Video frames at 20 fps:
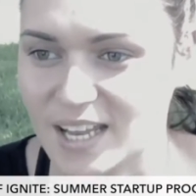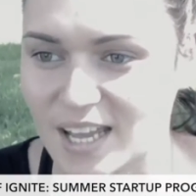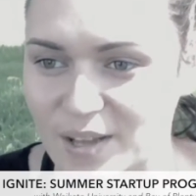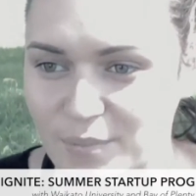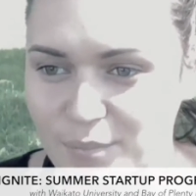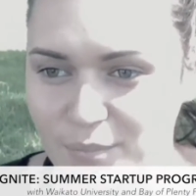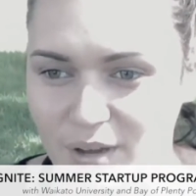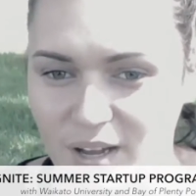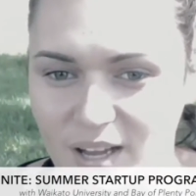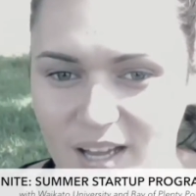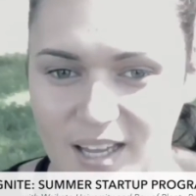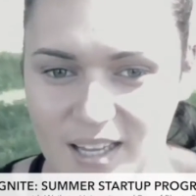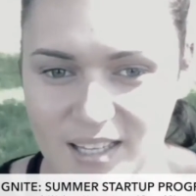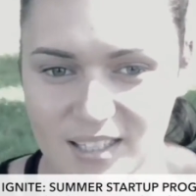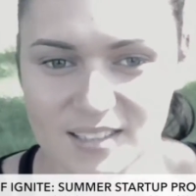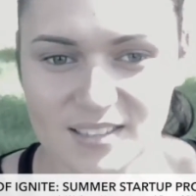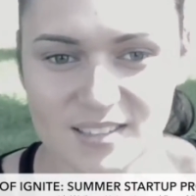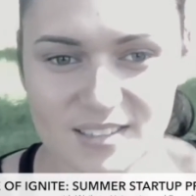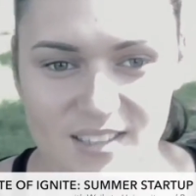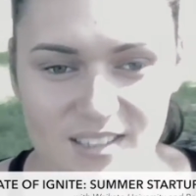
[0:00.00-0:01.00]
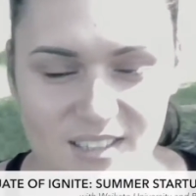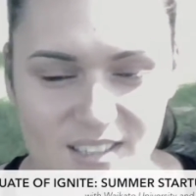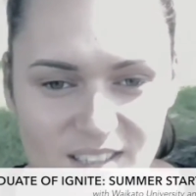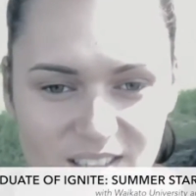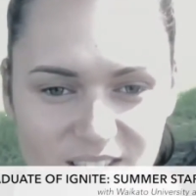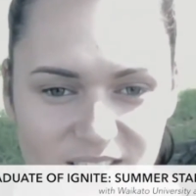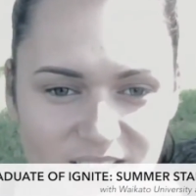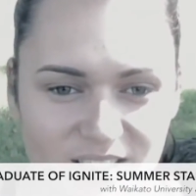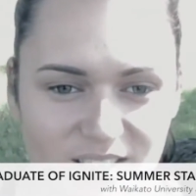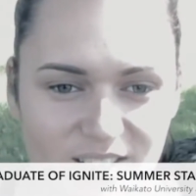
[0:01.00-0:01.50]
I did
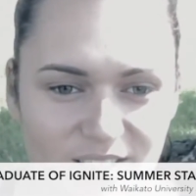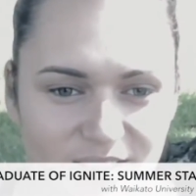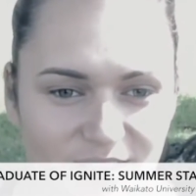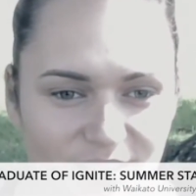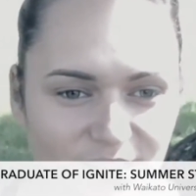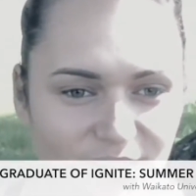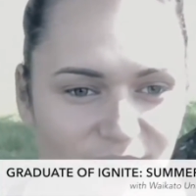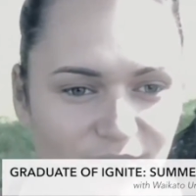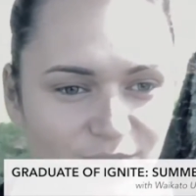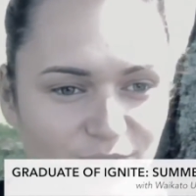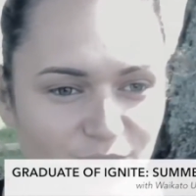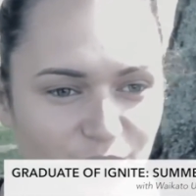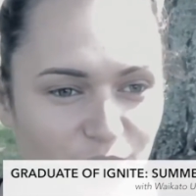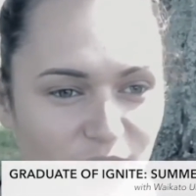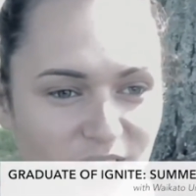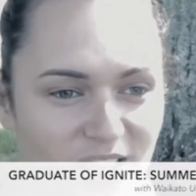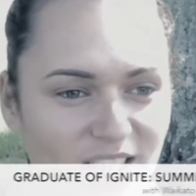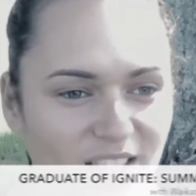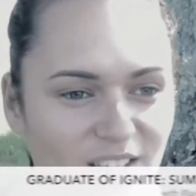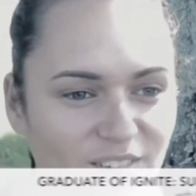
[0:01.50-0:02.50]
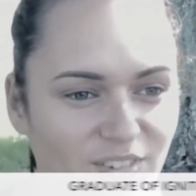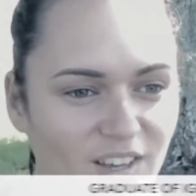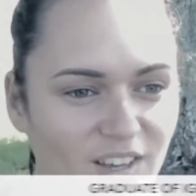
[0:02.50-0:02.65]
a 3-year